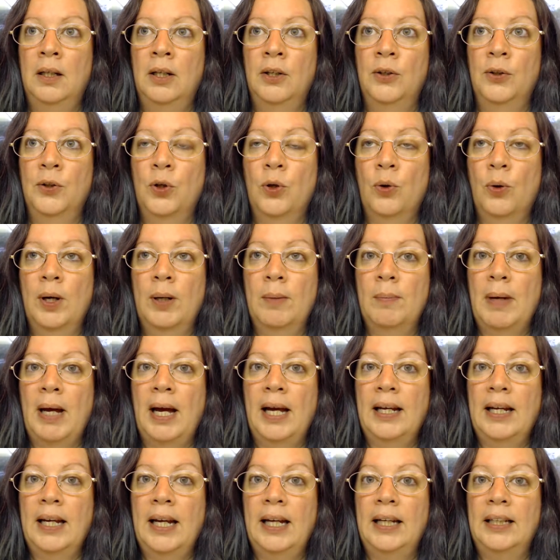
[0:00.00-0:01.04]
going
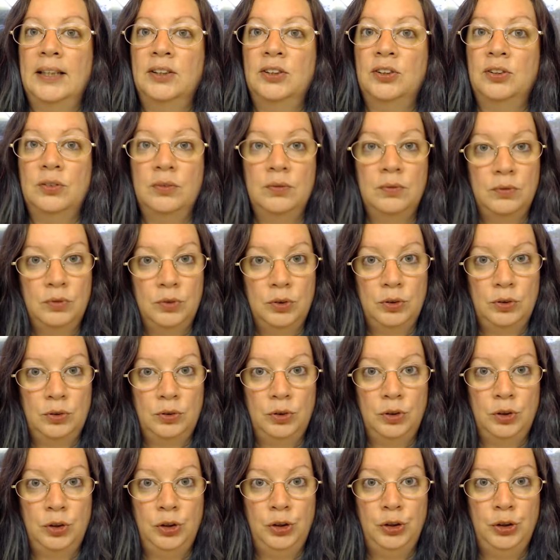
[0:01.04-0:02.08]
back and
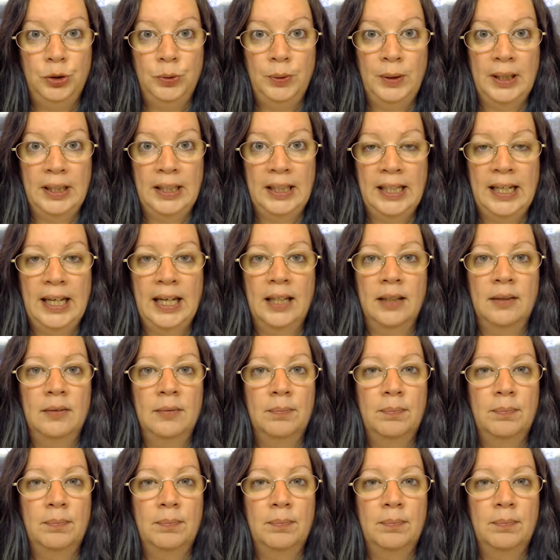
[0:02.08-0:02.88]
doing it again,